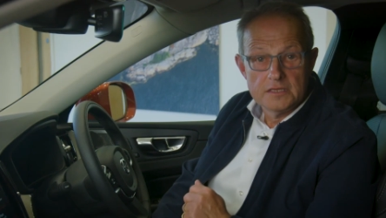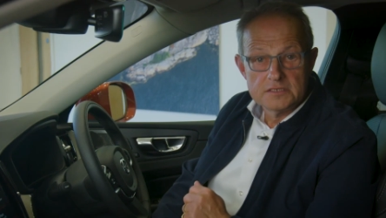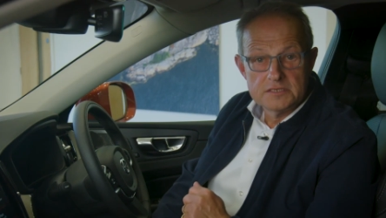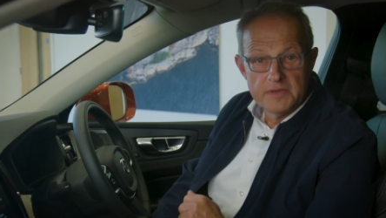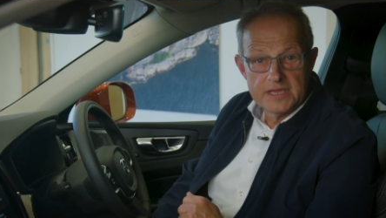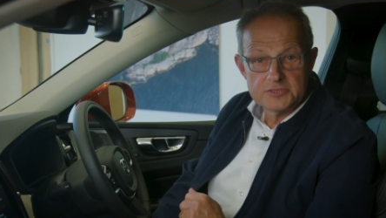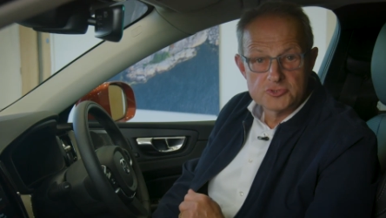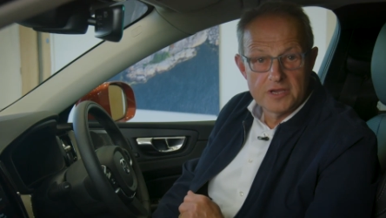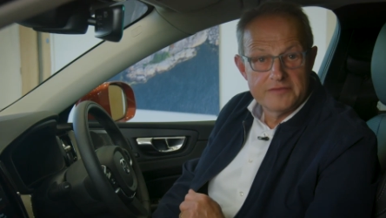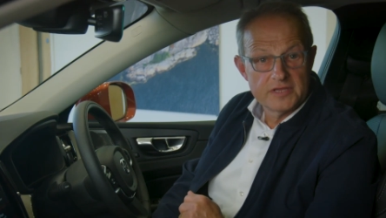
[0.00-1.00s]
To make
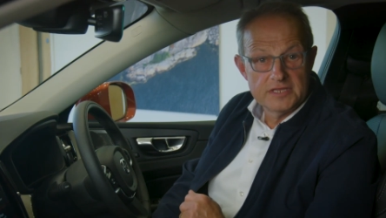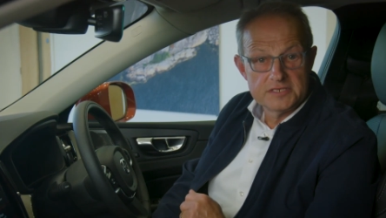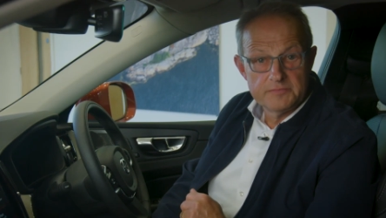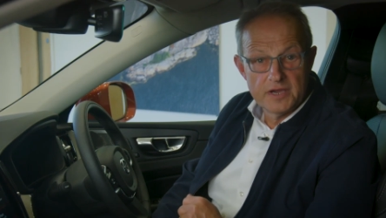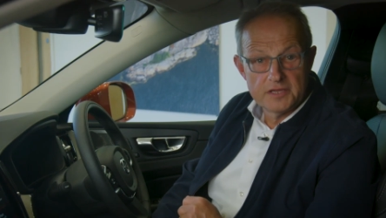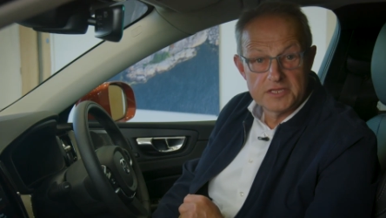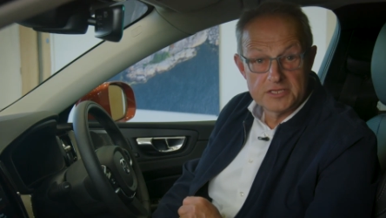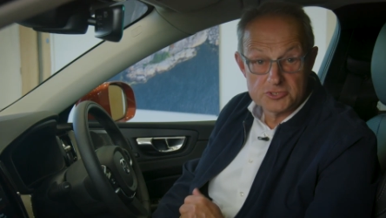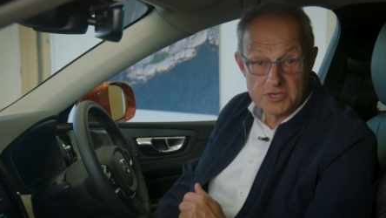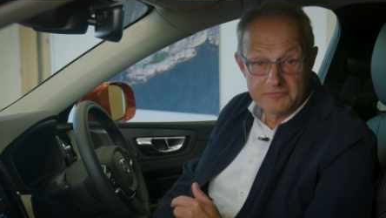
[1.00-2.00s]
driving in
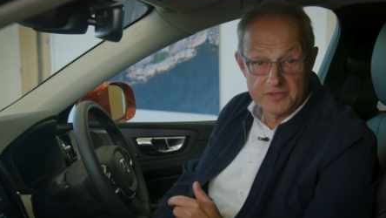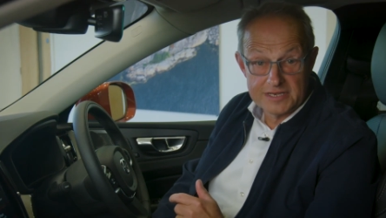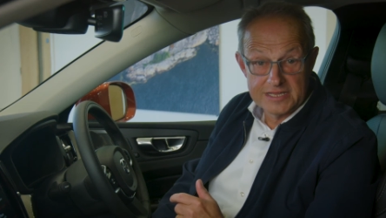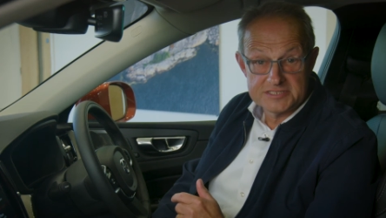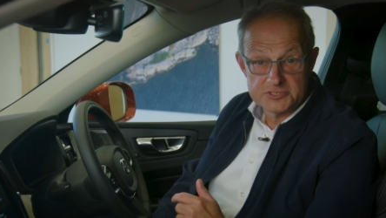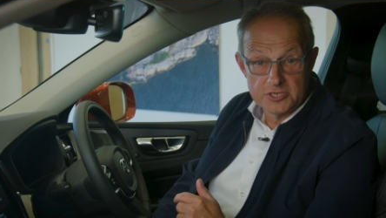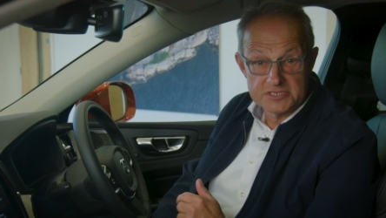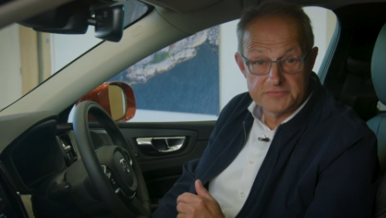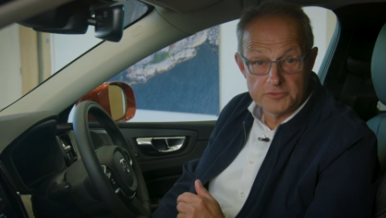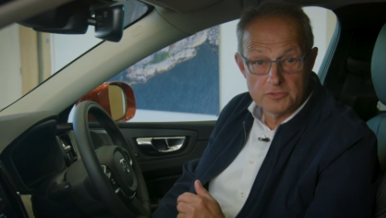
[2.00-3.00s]
demanding traffic less
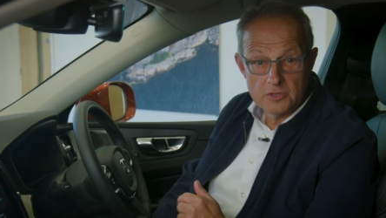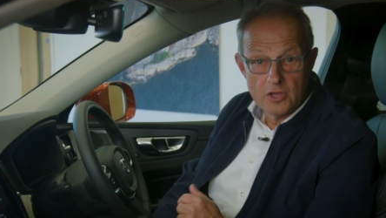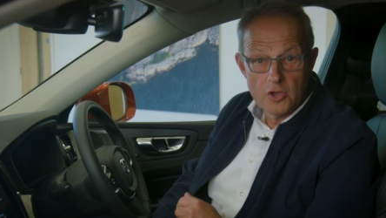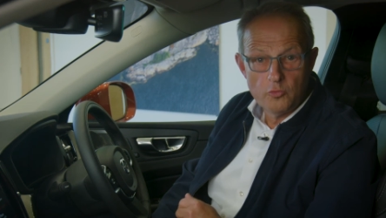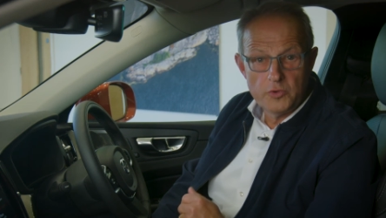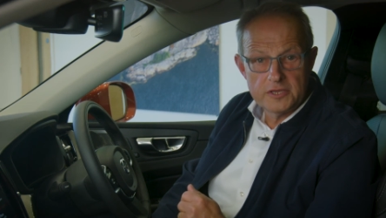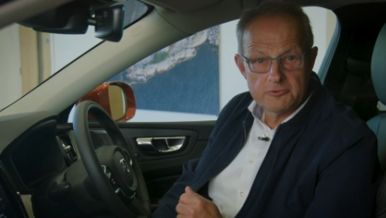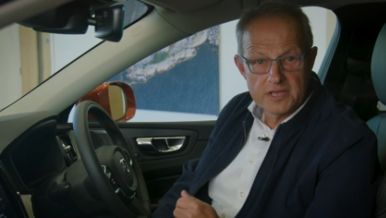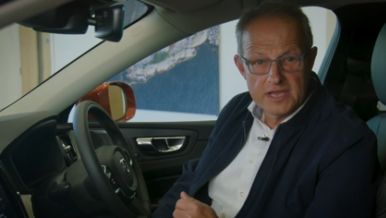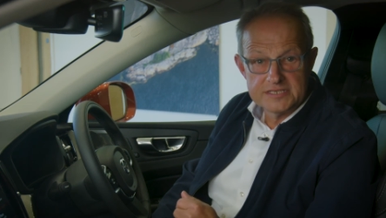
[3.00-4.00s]
stressful, we
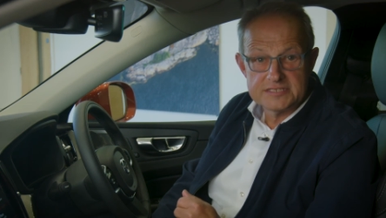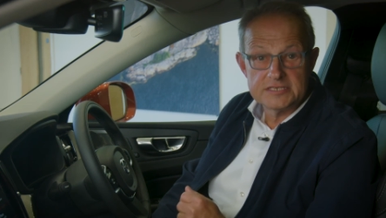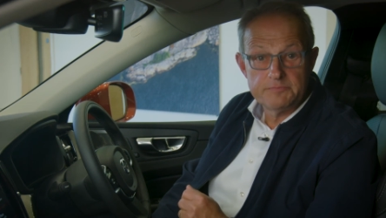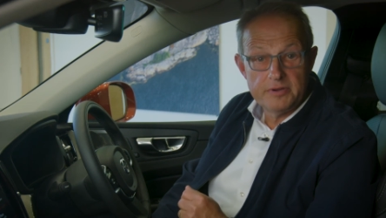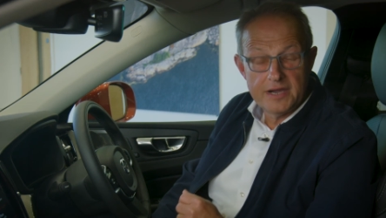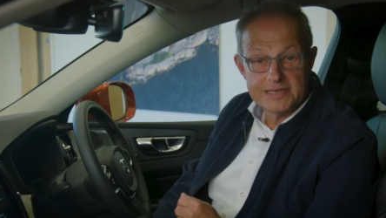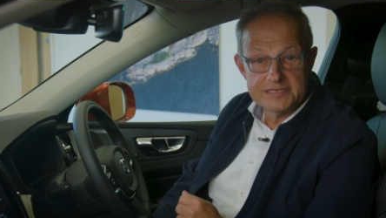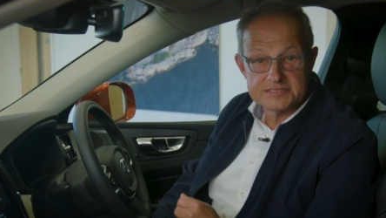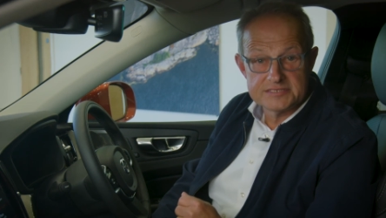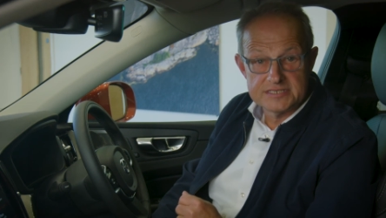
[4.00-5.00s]
created
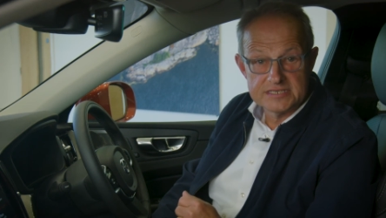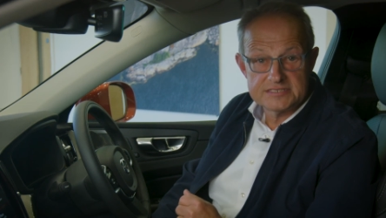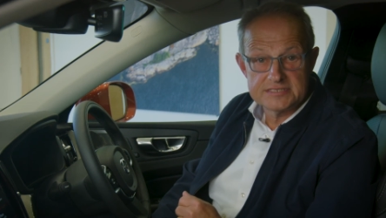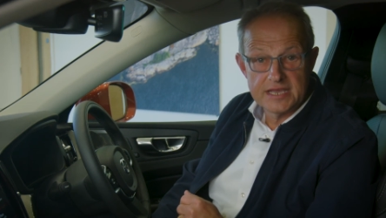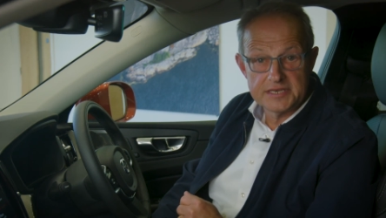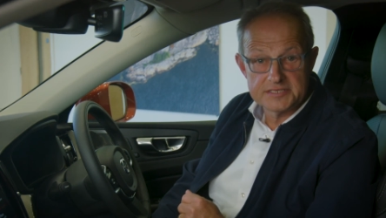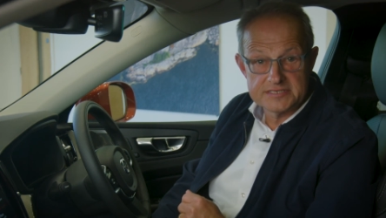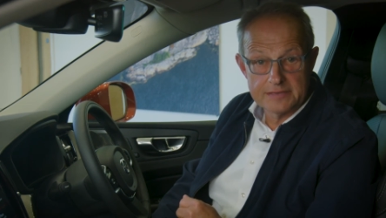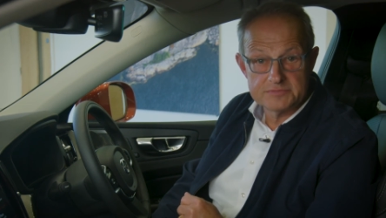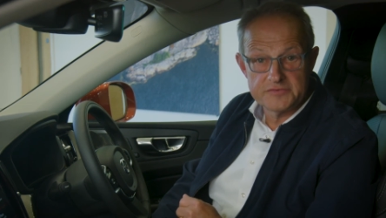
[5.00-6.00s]
Pilot Assist and
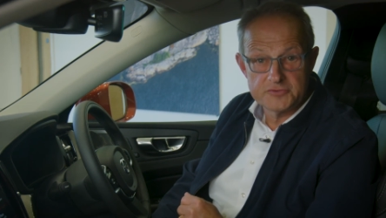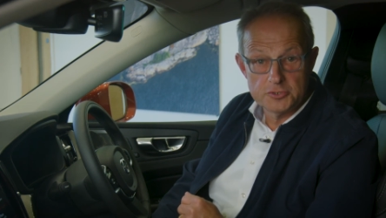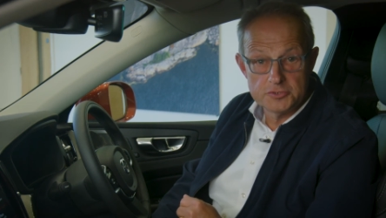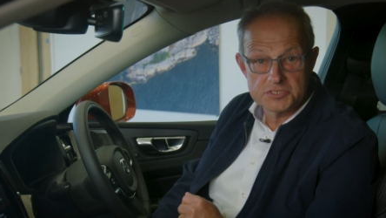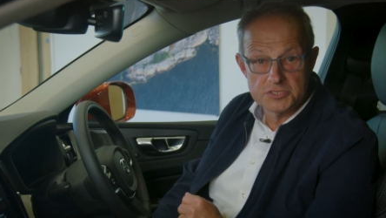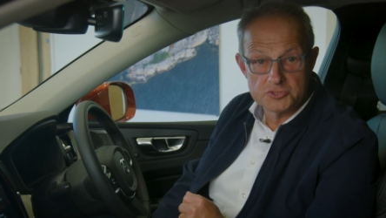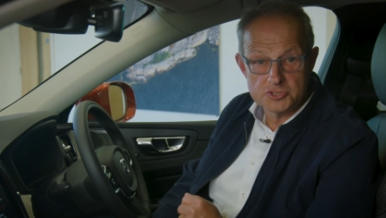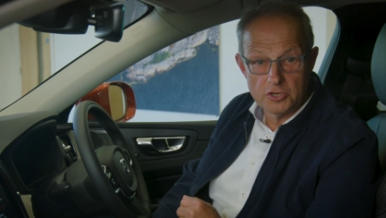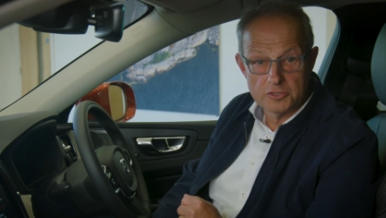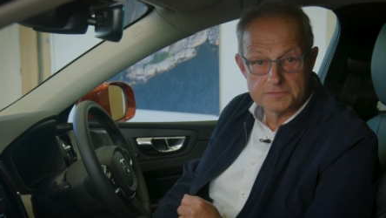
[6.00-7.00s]
Adaptive Cruise
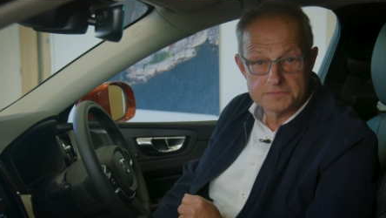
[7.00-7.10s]
Control.